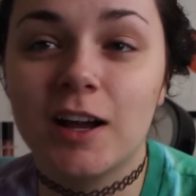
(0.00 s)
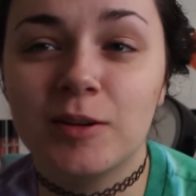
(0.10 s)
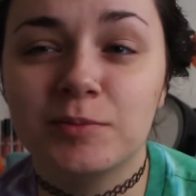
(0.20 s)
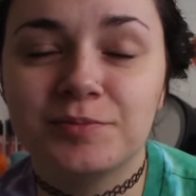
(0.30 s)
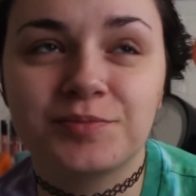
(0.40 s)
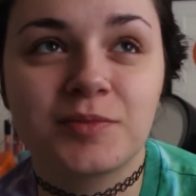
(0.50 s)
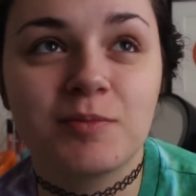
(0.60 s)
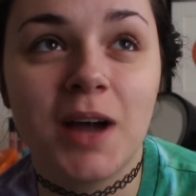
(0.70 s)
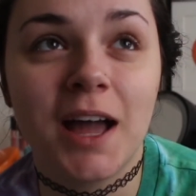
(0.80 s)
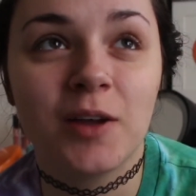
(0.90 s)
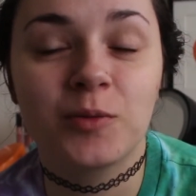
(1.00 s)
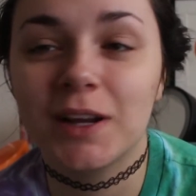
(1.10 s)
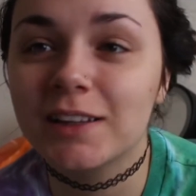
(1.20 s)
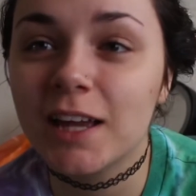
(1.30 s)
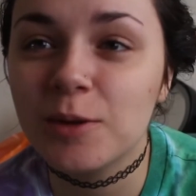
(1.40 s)
Um, my
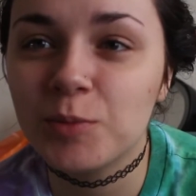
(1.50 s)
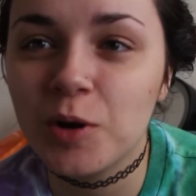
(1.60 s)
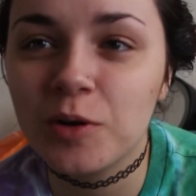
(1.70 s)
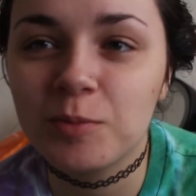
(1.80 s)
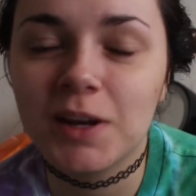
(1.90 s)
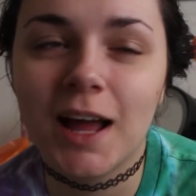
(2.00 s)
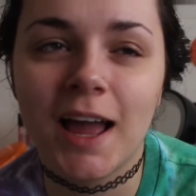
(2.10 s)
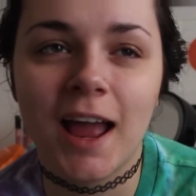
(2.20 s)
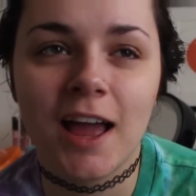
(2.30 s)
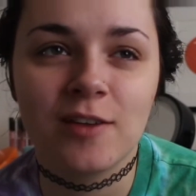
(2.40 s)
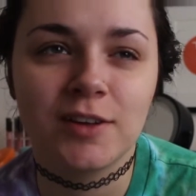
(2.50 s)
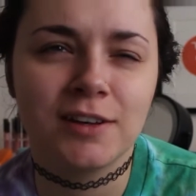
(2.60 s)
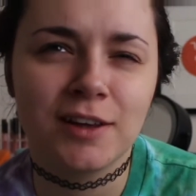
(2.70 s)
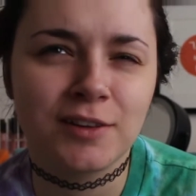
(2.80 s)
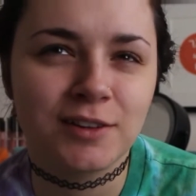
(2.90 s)
ring light broke but I have
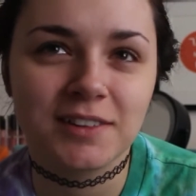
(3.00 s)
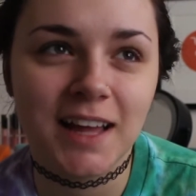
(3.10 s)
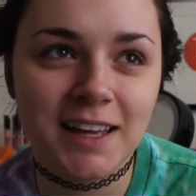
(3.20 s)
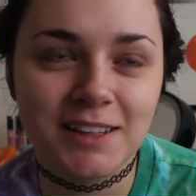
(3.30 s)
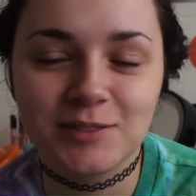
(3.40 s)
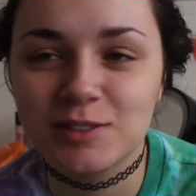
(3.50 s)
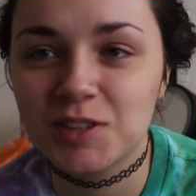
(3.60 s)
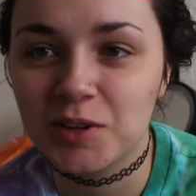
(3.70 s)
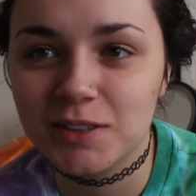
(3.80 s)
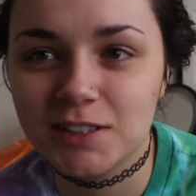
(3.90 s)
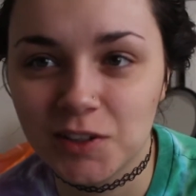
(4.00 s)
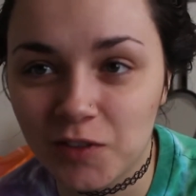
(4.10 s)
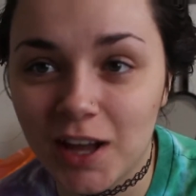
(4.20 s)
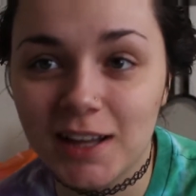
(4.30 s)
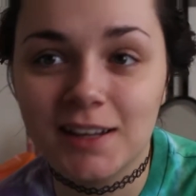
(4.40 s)
another light so it's
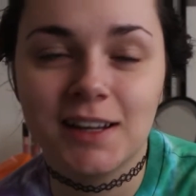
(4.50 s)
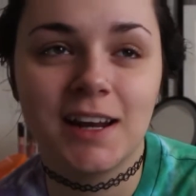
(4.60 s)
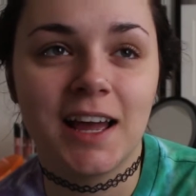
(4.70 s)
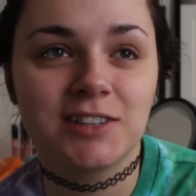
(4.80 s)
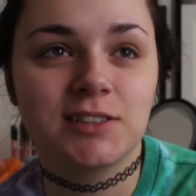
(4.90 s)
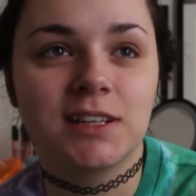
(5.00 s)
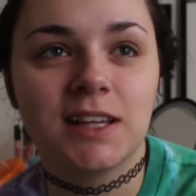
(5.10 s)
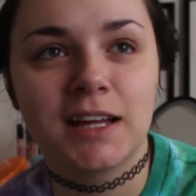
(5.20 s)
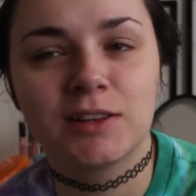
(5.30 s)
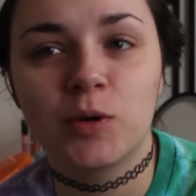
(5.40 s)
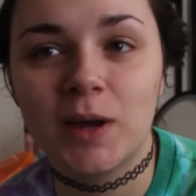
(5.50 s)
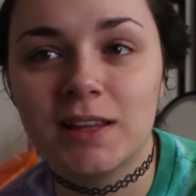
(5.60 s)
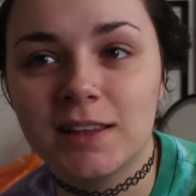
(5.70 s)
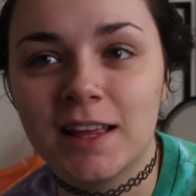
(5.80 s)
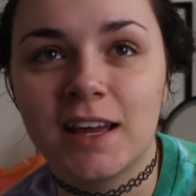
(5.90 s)
fine and I actually like the way
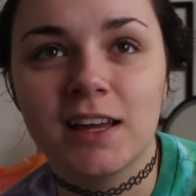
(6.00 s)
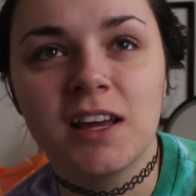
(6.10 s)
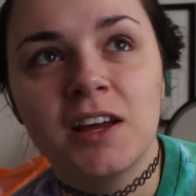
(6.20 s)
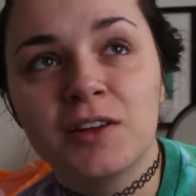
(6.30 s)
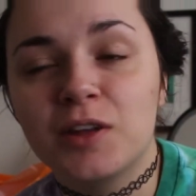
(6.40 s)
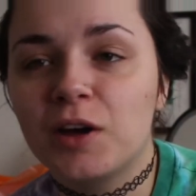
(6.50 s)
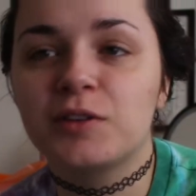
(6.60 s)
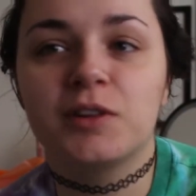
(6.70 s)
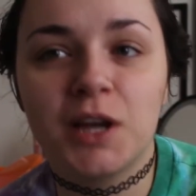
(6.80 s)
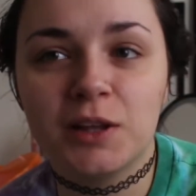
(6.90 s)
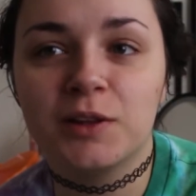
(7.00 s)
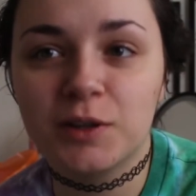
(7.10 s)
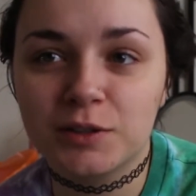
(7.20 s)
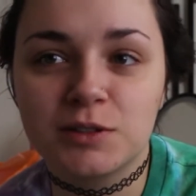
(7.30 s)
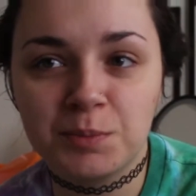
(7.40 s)
that, the other light
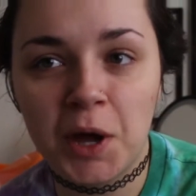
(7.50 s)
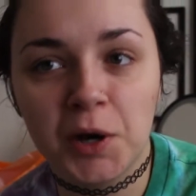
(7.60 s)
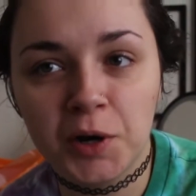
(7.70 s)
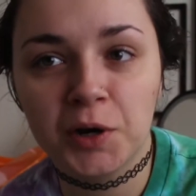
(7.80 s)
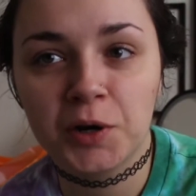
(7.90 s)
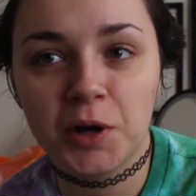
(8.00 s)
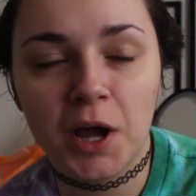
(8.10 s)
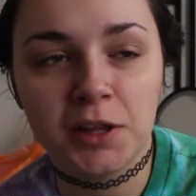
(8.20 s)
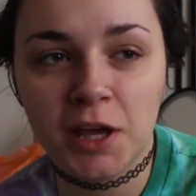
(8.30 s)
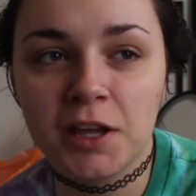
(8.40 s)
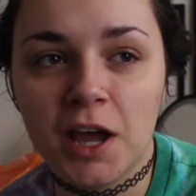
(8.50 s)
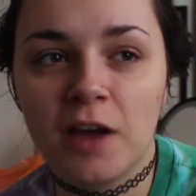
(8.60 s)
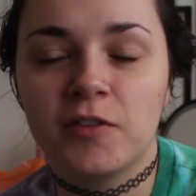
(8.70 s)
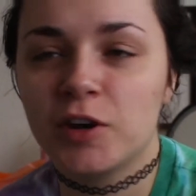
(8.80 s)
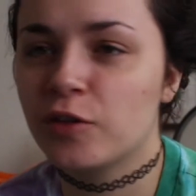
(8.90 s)
looks better. I think I
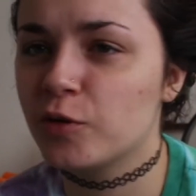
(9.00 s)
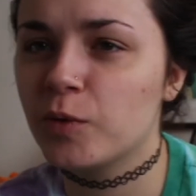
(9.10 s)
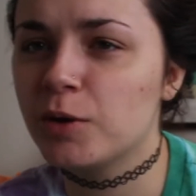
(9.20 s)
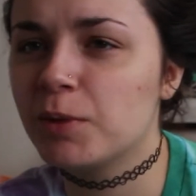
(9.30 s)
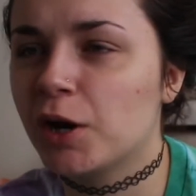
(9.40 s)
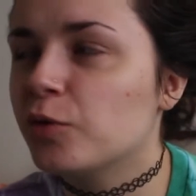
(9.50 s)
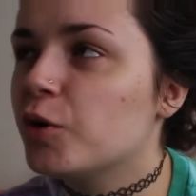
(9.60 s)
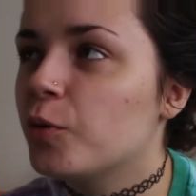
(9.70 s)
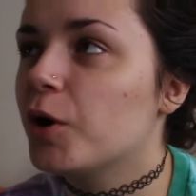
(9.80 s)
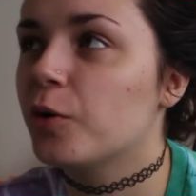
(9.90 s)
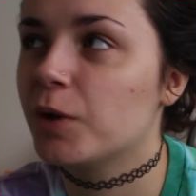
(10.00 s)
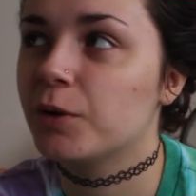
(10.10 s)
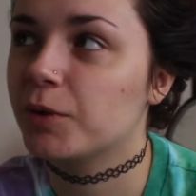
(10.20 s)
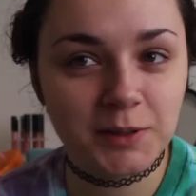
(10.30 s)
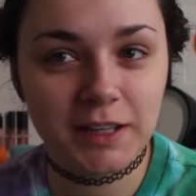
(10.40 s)
have another one but I don't know where it went.
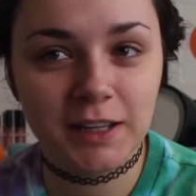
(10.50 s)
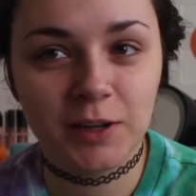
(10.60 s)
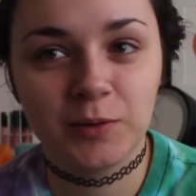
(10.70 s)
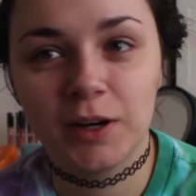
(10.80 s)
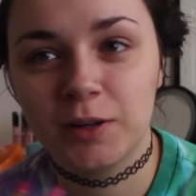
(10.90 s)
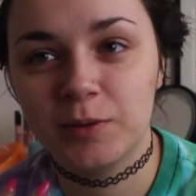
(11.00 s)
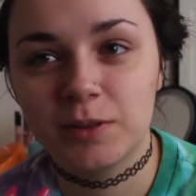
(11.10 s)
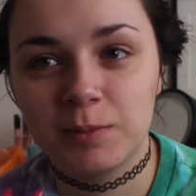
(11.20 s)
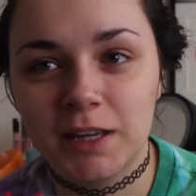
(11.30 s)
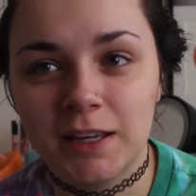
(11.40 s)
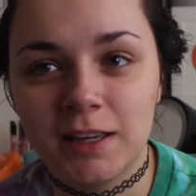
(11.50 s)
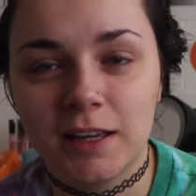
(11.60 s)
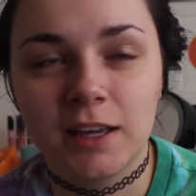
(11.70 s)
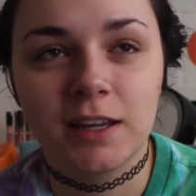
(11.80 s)
I'm going to get ready with me.